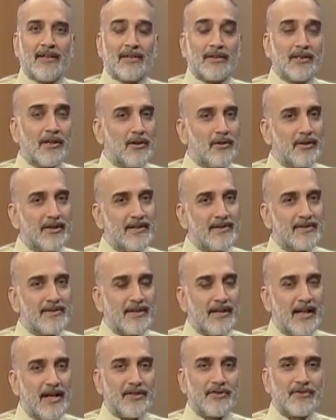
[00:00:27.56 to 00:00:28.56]
Though he's
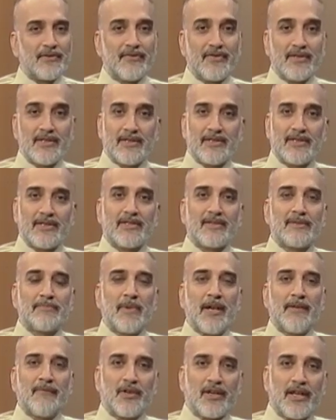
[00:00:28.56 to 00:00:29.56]
an astrophysicist
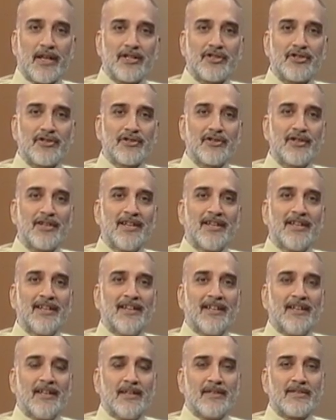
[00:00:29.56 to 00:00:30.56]
by vocation,
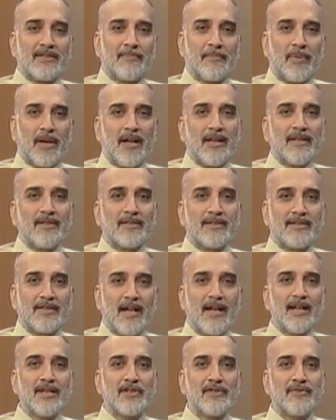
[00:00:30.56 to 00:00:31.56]
he's applied the
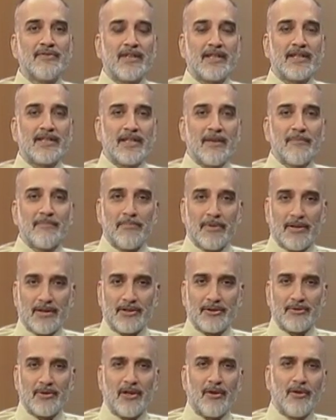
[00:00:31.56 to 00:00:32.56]
scientific temper
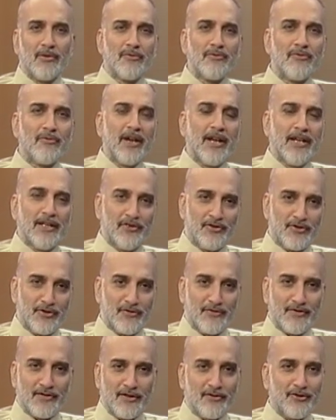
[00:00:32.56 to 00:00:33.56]
to a whole range
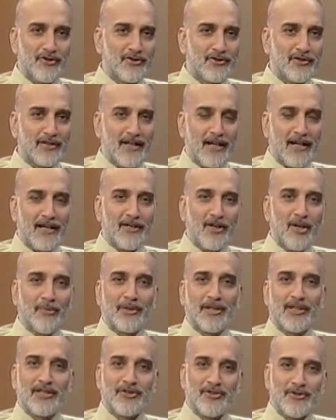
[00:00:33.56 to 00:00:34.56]
of social and
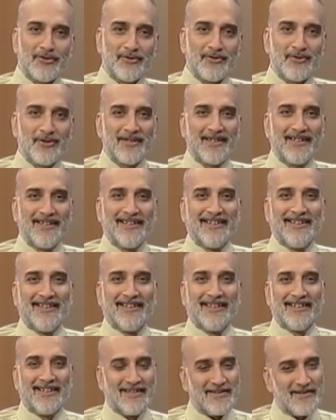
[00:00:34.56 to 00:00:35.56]
economic issues.
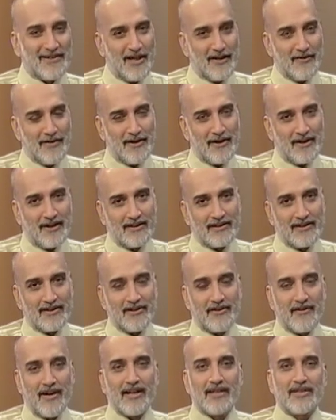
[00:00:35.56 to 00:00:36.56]
He's currently the
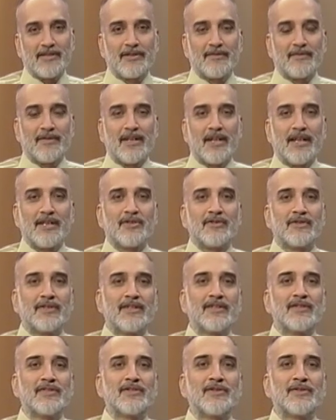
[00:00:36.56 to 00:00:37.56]
director of the
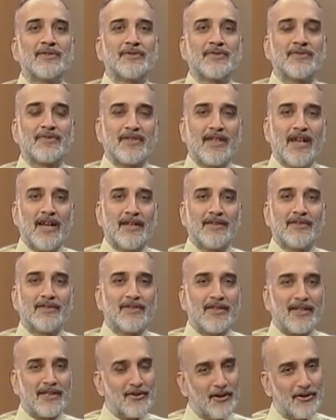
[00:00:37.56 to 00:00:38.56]
National Institute of
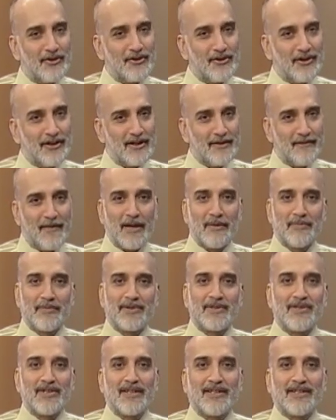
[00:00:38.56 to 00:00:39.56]
Science, Technology and
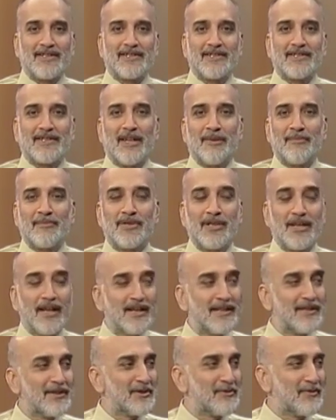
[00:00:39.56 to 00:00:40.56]
Development Studies. I'm
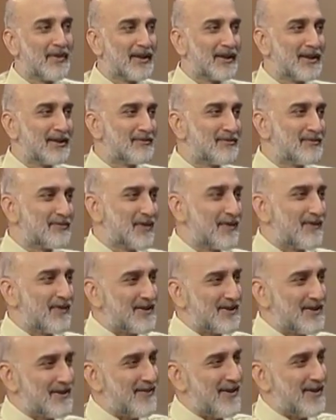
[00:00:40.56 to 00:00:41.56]
delighted to welcome
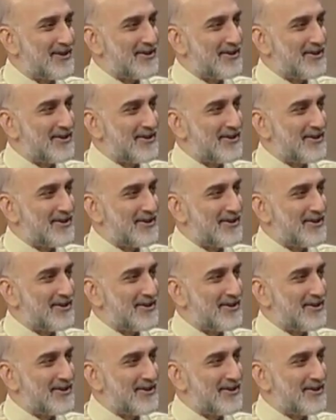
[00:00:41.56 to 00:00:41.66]
Professor